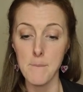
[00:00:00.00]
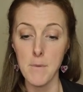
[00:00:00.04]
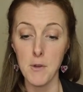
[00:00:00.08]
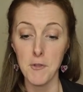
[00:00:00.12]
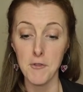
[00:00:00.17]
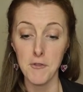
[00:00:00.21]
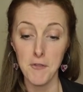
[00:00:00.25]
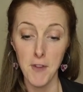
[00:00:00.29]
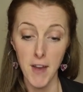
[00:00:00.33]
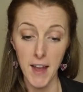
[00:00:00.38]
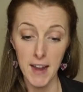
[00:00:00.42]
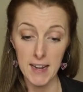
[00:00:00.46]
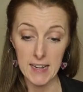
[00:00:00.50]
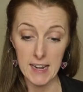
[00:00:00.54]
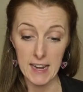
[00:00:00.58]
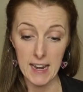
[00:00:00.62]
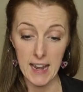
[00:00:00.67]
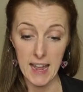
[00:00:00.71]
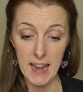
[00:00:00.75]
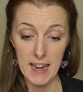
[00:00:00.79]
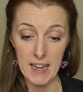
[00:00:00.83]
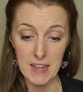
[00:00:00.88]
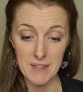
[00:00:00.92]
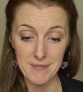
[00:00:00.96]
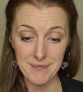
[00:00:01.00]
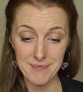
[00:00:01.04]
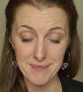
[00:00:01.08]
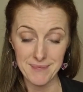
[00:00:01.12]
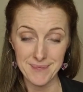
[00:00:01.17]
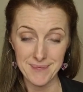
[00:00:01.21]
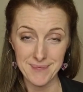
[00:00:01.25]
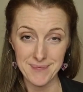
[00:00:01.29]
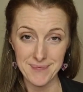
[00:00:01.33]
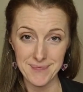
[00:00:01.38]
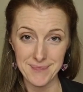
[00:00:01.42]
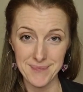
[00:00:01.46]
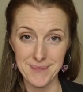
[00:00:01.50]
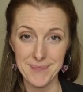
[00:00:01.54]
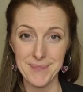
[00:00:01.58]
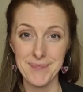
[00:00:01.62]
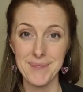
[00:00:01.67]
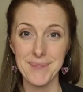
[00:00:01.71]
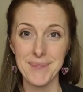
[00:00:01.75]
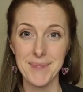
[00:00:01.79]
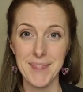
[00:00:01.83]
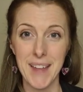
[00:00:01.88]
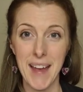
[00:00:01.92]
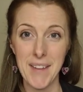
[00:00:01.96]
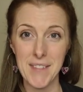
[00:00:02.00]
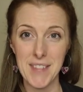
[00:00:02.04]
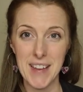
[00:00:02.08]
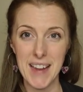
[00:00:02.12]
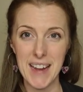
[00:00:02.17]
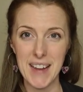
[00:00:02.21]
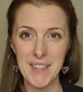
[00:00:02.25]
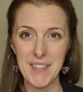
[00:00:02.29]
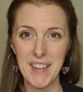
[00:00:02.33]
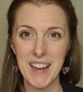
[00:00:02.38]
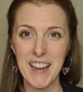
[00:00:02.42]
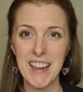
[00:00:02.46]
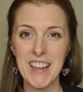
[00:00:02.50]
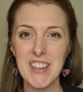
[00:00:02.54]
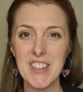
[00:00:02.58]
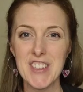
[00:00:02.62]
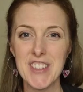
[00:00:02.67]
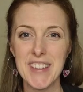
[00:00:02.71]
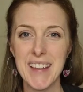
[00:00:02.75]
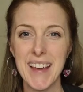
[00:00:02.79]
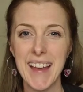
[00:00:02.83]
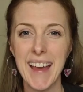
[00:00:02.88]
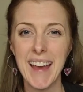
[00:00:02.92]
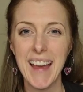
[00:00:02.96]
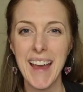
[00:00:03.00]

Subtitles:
Finally, I've nearly finished.